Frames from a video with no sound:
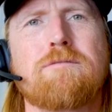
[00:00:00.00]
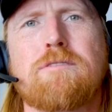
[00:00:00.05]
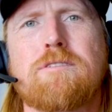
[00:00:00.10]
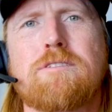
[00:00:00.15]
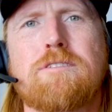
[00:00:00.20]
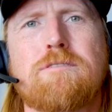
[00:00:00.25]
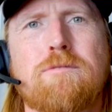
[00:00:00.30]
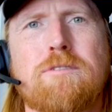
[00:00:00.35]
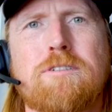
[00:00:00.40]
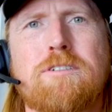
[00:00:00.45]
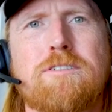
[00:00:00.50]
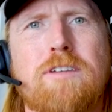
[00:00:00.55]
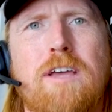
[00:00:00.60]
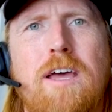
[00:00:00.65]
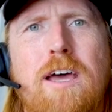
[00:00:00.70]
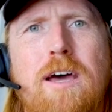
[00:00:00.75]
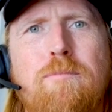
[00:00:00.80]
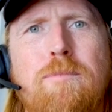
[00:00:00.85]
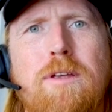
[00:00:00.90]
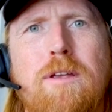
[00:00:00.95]
which is
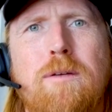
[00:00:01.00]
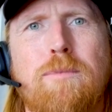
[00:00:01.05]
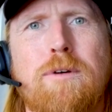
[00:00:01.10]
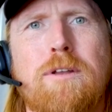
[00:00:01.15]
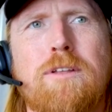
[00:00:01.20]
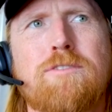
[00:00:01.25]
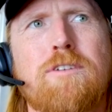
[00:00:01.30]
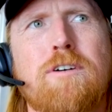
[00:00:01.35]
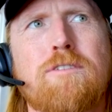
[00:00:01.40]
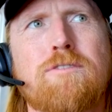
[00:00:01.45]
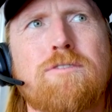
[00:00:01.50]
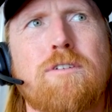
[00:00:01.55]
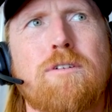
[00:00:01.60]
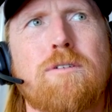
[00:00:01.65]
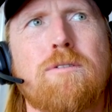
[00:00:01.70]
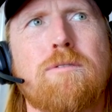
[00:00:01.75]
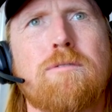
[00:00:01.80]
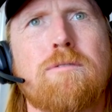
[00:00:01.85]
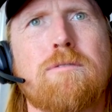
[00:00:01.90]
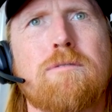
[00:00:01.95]
happening, but it's
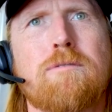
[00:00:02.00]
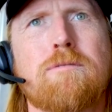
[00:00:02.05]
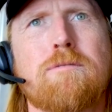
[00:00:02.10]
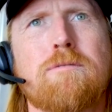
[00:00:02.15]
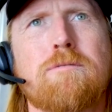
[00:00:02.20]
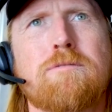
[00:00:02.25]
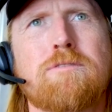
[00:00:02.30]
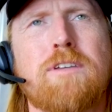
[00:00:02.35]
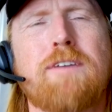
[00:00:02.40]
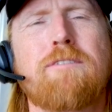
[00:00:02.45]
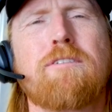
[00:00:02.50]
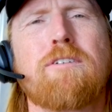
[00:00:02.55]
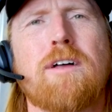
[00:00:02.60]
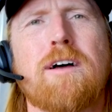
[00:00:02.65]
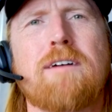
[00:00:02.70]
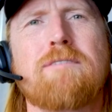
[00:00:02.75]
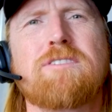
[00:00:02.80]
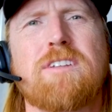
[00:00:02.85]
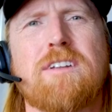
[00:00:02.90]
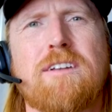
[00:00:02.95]
also saving
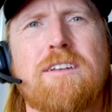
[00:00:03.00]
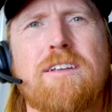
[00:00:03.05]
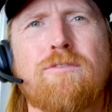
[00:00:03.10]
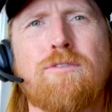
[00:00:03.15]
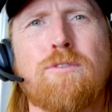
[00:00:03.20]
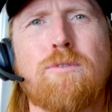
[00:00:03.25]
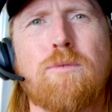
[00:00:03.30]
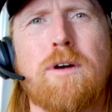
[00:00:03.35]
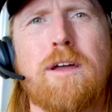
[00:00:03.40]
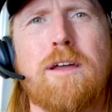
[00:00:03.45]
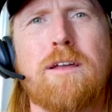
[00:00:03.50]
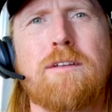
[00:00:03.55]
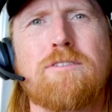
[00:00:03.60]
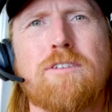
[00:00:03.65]
lives in a different way.